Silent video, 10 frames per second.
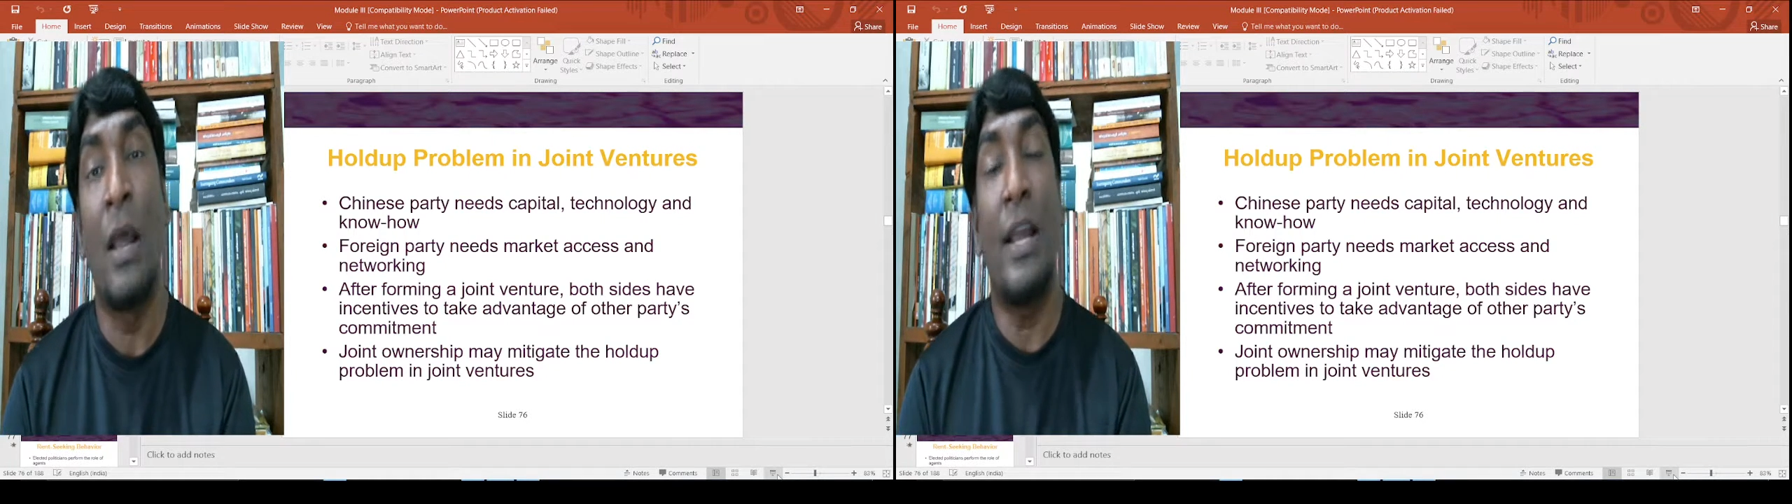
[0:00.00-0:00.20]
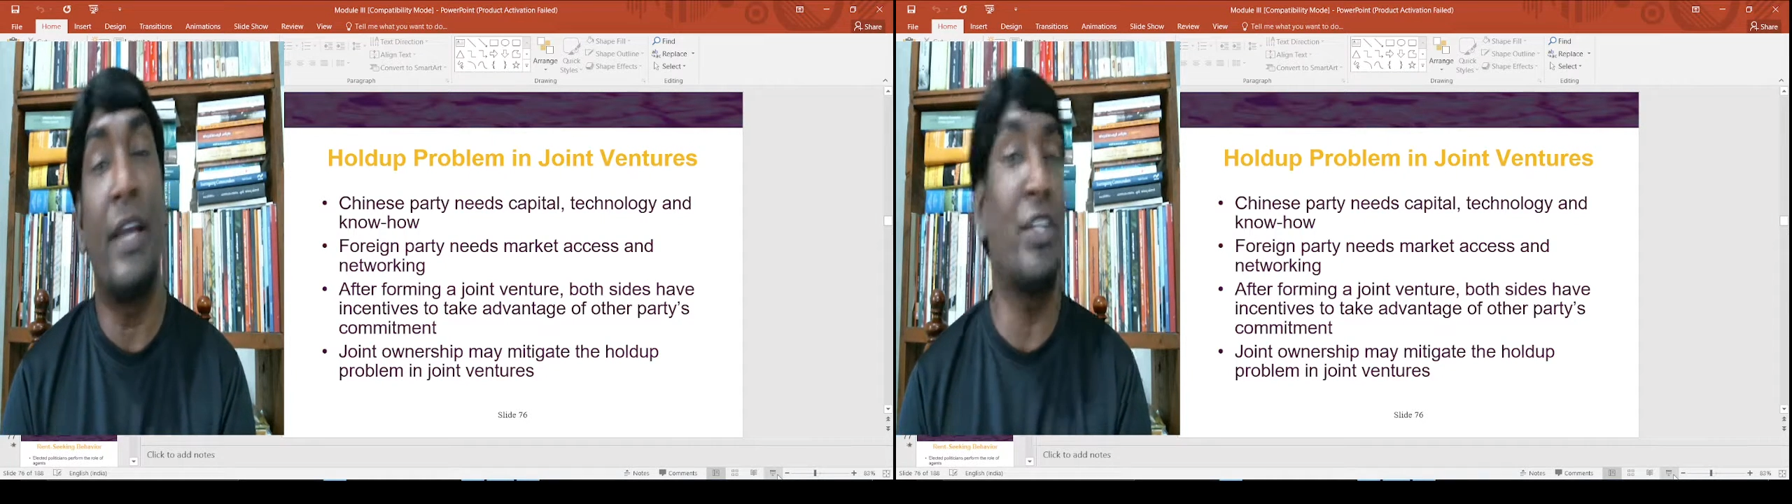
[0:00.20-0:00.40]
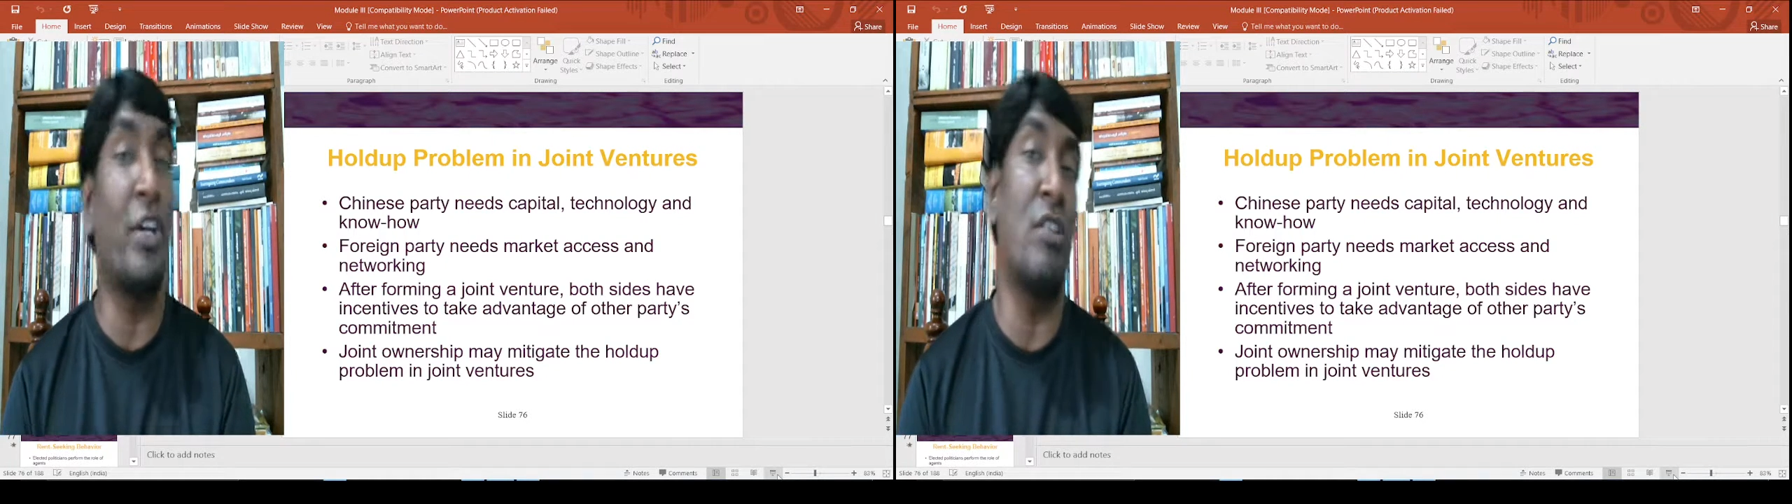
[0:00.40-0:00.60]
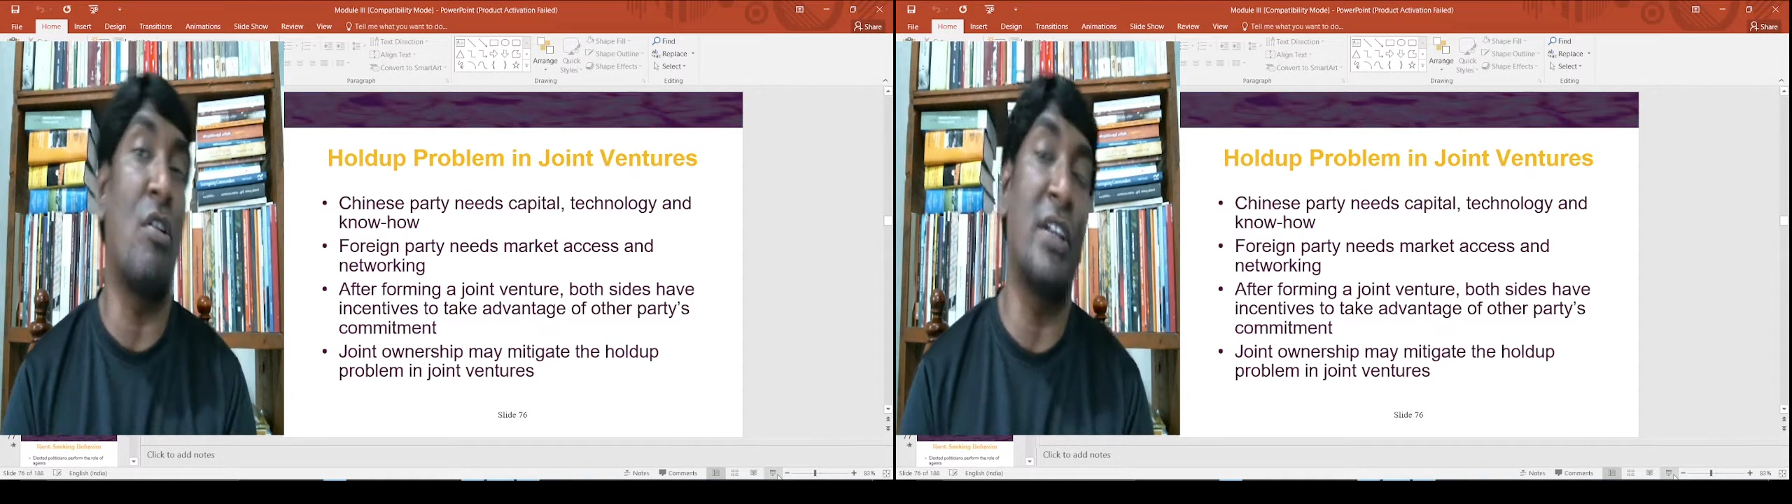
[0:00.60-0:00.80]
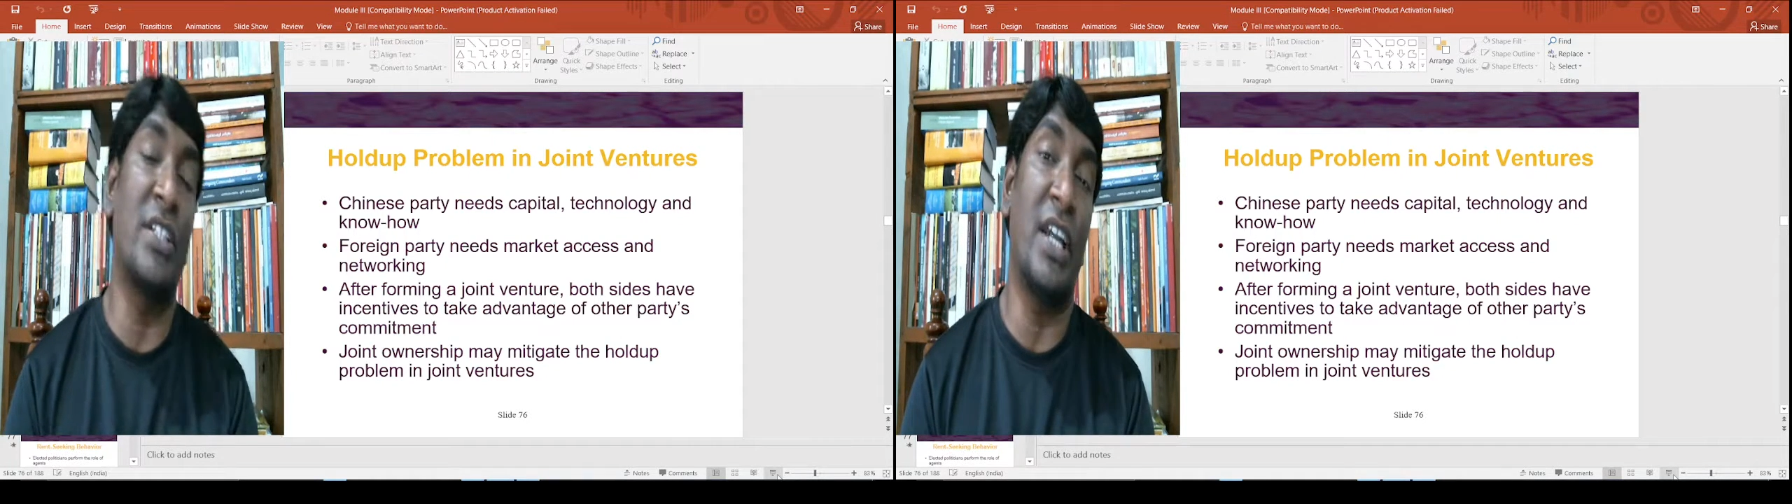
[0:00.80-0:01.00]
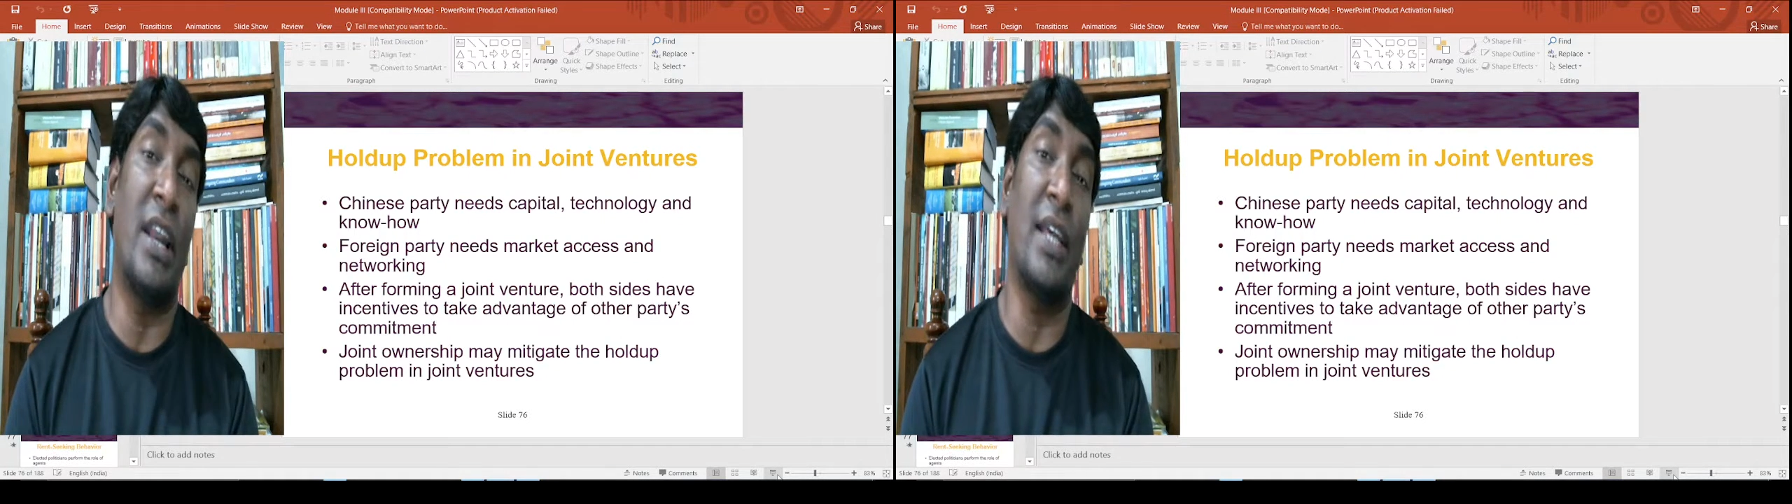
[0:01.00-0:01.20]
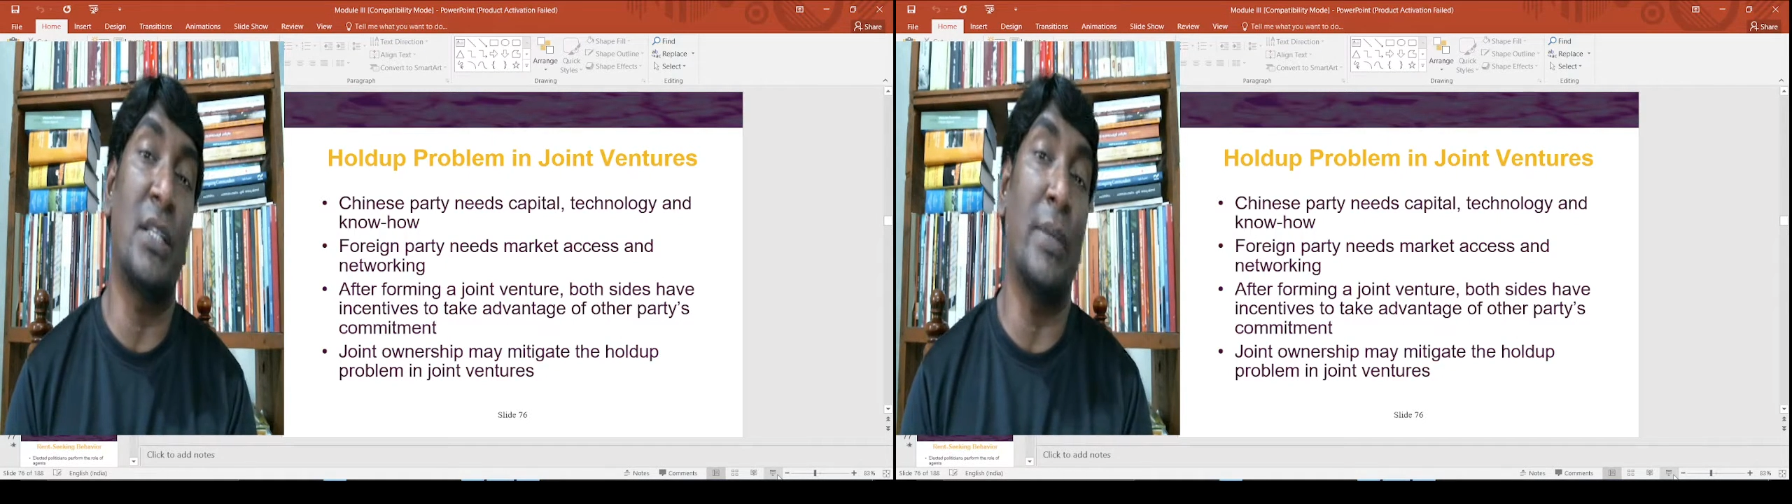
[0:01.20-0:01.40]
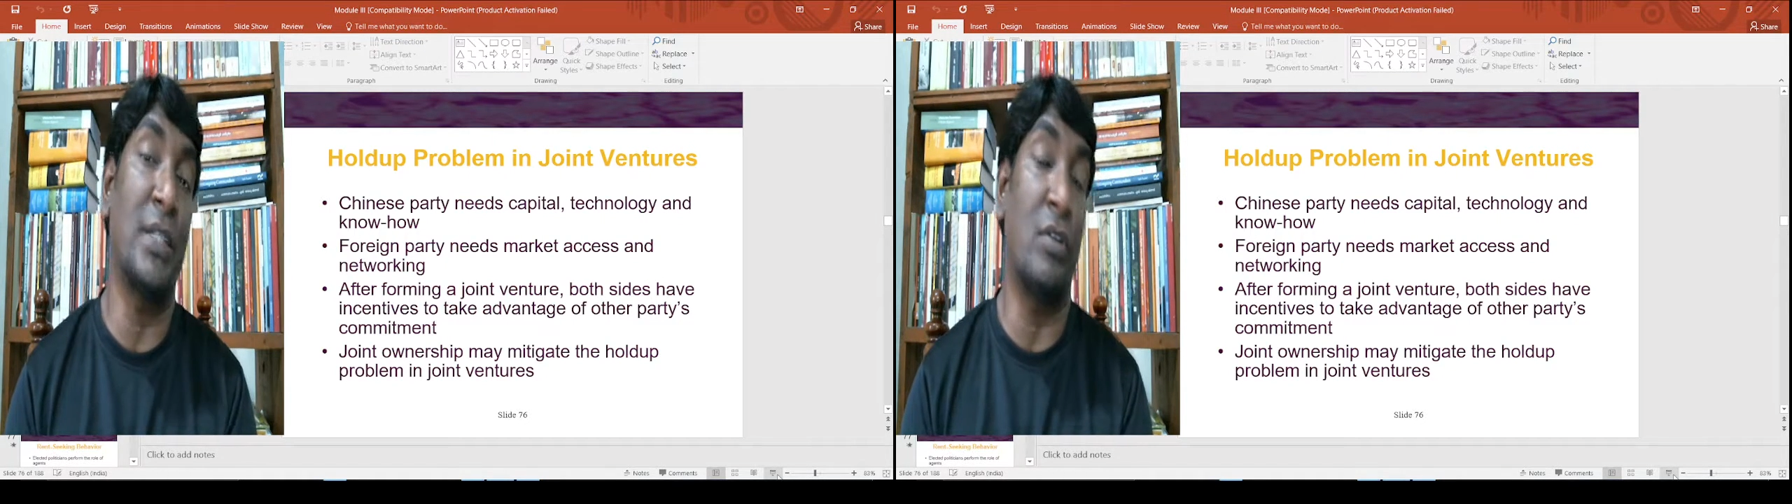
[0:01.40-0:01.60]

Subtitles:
in technological aspects.